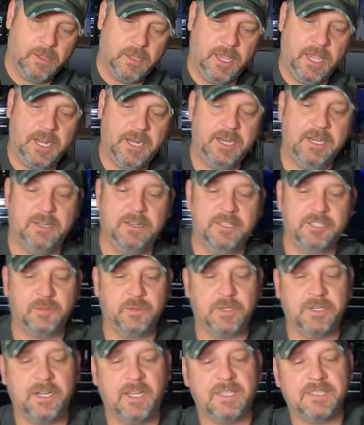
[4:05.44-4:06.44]
And this
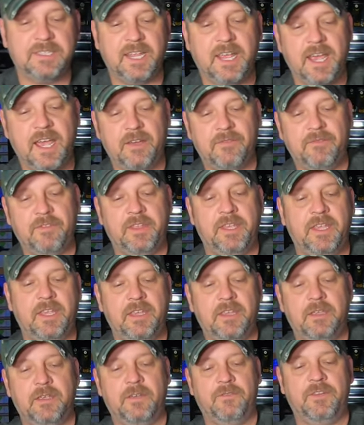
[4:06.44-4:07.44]
one does have
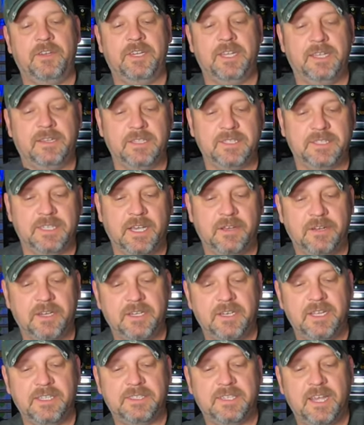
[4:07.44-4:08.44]
if you take this out, it
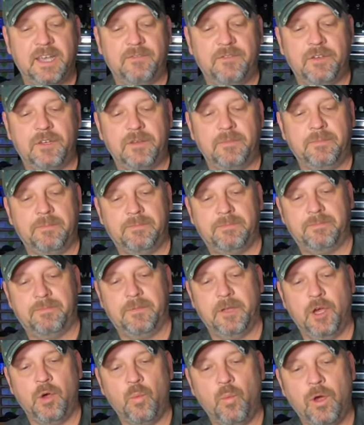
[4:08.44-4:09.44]
does have
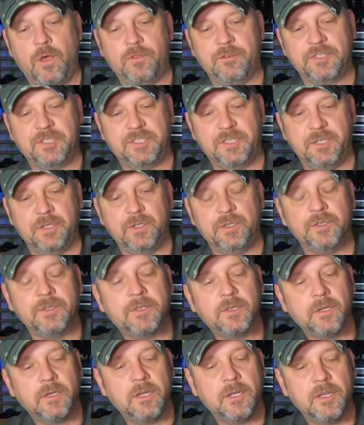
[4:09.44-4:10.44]
a weather
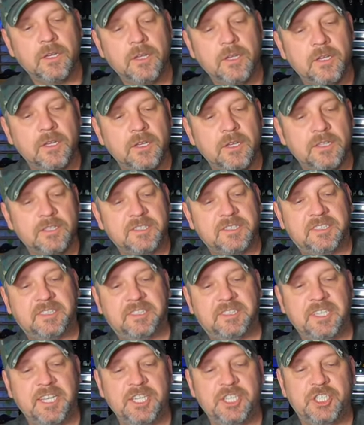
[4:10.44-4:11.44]
sealed
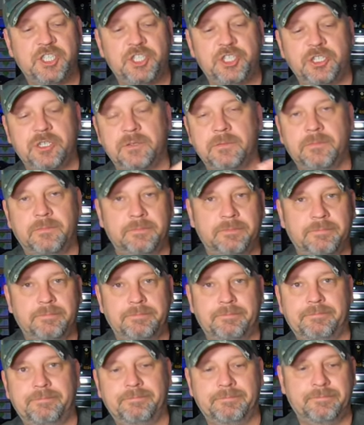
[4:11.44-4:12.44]
cinch
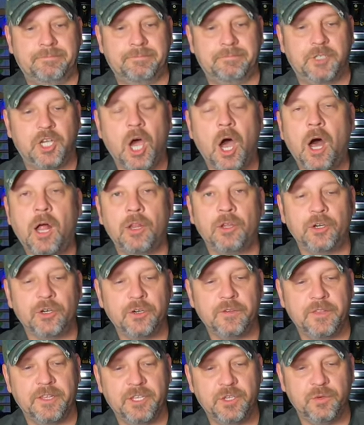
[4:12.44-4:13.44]
collar
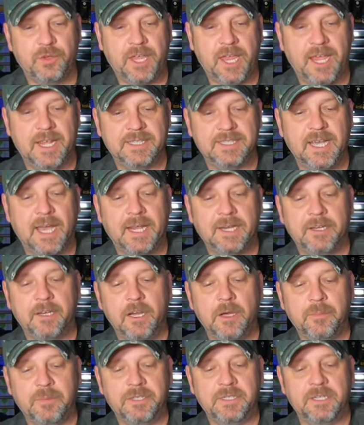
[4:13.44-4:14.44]
that you can tighten
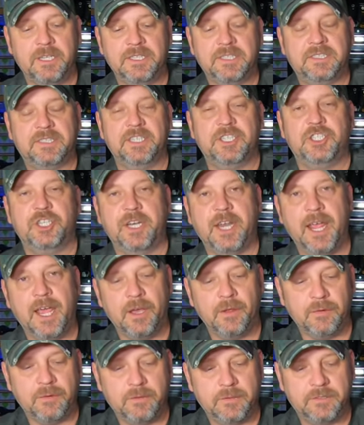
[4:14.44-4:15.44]
up and cinch it
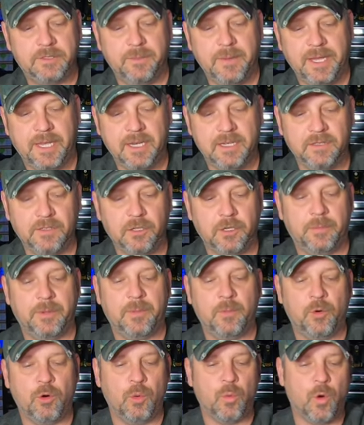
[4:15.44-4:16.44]
down to make it a little bit
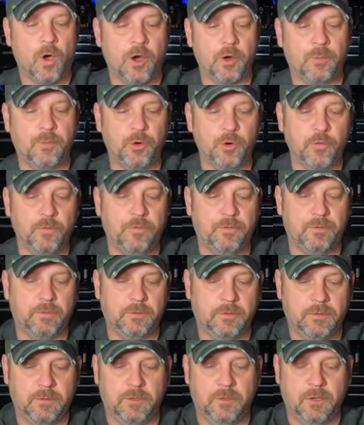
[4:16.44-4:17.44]
more
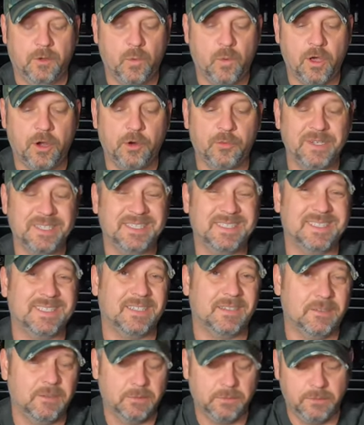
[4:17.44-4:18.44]
waterproof, water
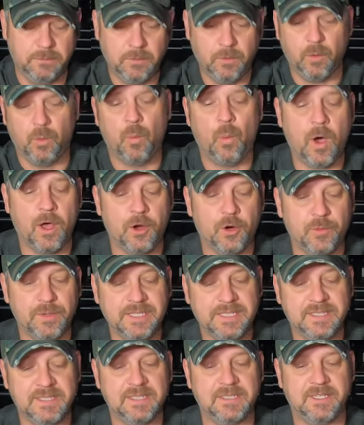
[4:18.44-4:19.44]

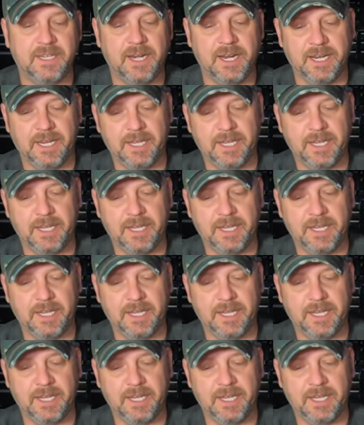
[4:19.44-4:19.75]
resistant, I